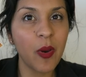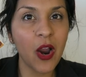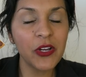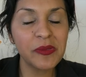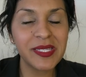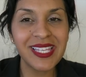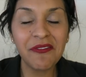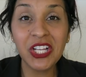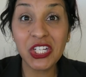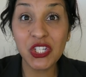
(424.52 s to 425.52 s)
bars because they
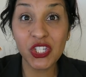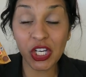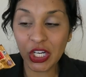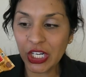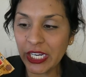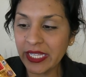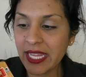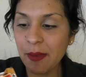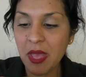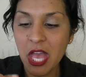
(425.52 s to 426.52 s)
have a lot of sugar in
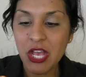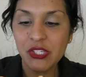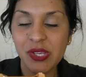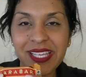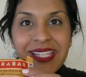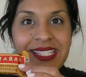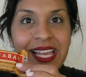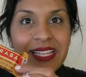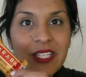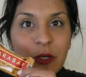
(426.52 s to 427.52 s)
them. So I get these
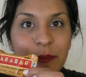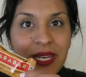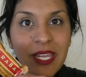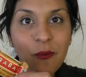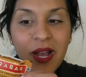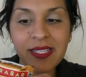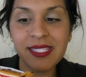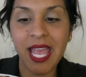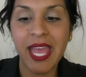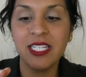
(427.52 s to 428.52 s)
like little mini
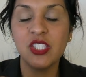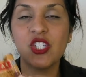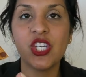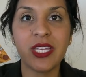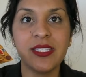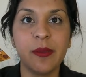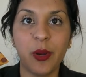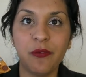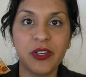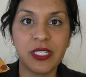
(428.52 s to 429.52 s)
ones and it's just the
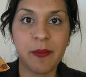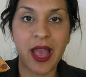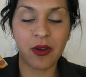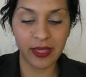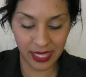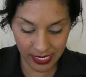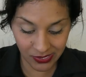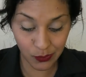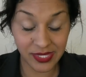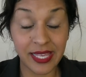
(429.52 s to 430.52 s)
perfect amount.
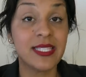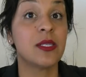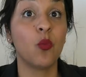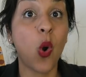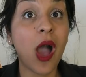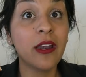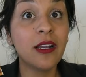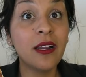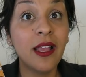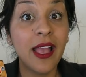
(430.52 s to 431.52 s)
This with like some
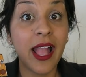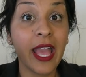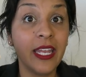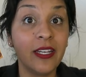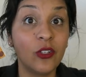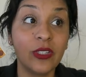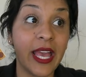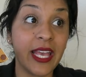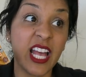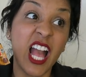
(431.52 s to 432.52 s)
water and it will
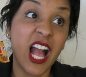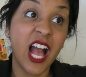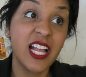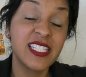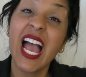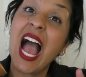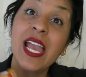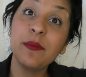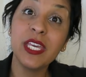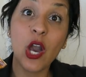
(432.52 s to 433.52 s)
like
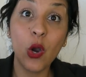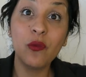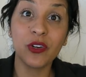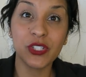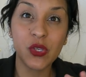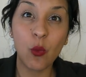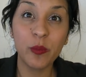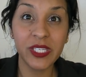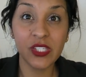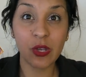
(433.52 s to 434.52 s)
tie me over so I
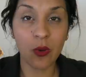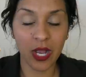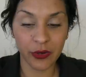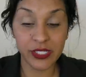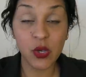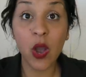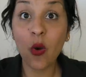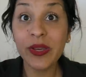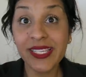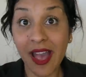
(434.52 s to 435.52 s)
won't be so hungry. So I
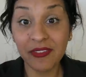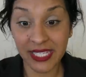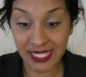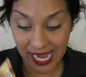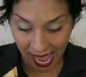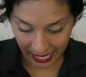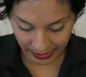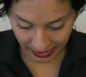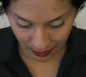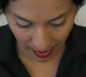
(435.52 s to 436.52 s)
always have a
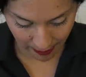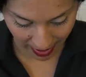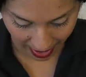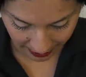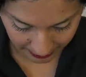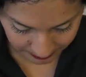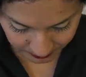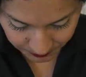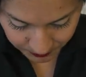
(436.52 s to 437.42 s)
snack in my bag.